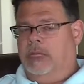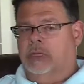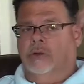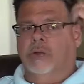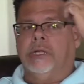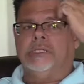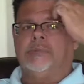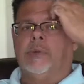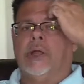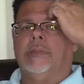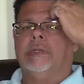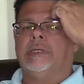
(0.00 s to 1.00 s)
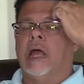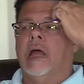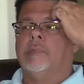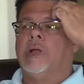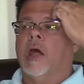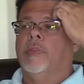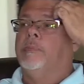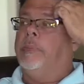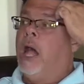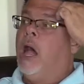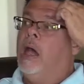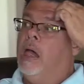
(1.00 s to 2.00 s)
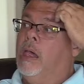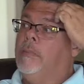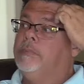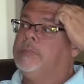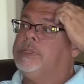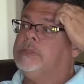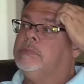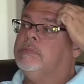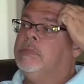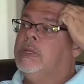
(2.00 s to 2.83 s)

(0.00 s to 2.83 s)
in Greensboro at the time called the Palms,